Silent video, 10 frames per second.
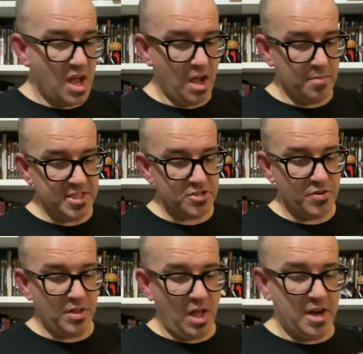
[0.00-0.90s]

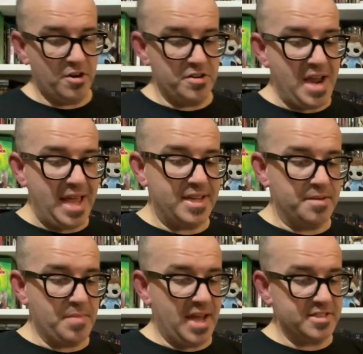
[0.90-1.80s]
Mystery Liner, Naked
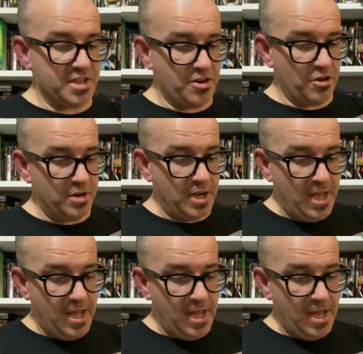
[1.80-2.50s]
Massacre,